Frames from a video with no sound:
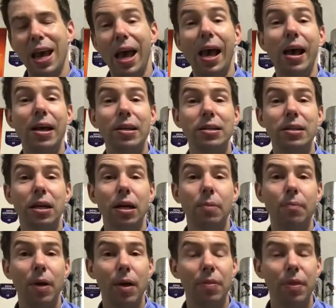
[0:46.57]
and
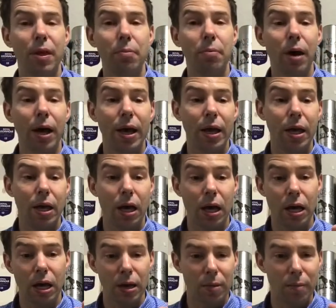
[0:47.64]
then
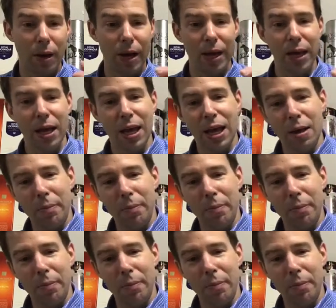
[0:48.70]
my